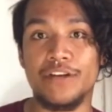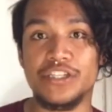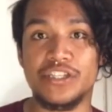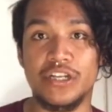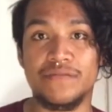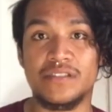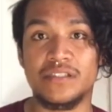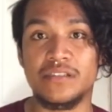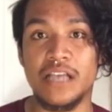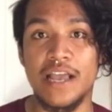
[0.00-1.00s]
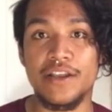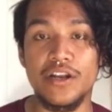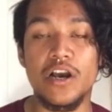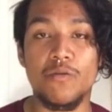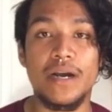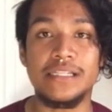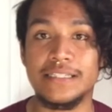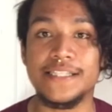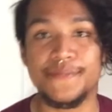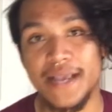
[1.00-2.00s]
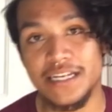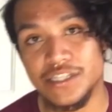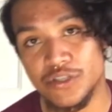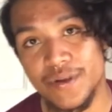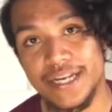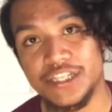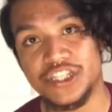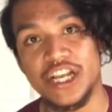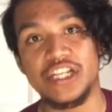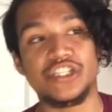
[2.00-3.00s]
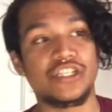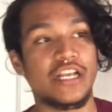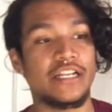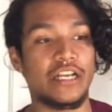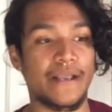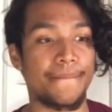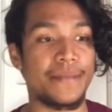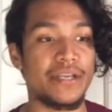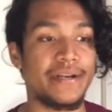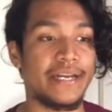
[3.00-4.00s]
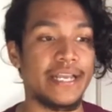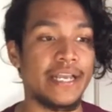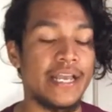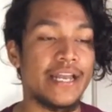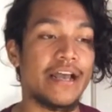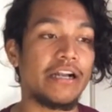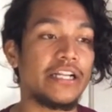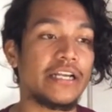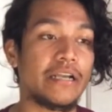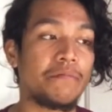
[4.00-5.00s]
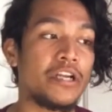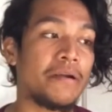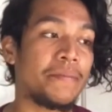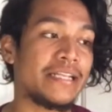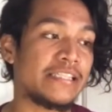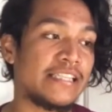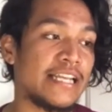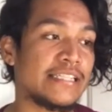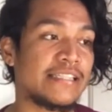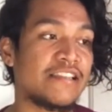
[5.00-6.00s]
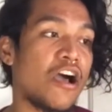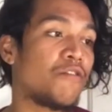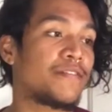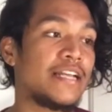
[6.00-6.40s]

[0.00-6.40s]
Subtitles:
We should have said, you know what, this man is doing a change in the community, not only the community, but the city itself.